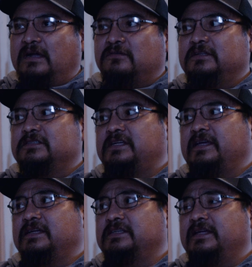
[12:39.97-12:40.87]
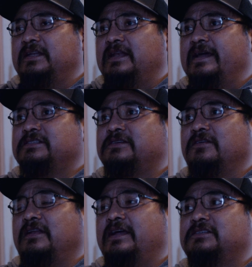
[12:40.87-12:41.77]
I wouldn't say it's getting
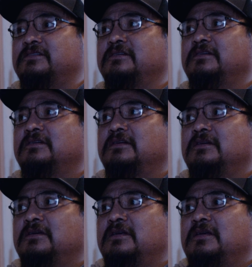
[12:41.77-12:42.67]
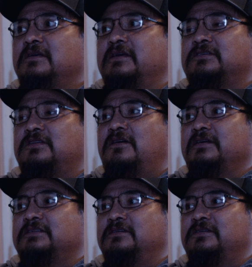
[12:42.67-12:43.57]
lesser and lesser. As
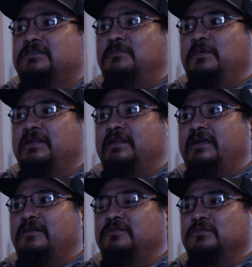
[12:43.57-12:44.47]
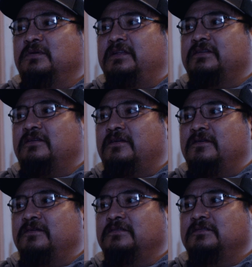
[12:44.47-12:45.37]
long as there's somebody there who's willing to
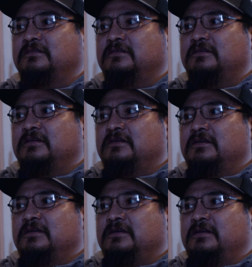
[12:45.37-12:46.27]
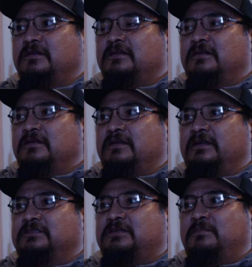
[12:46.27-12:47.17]
learn
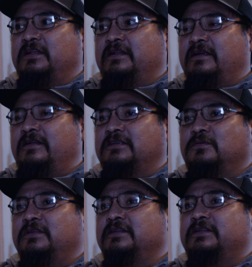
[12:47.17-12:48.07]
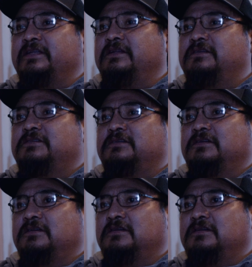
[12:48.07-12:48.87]
and somebody there that's willing to teach.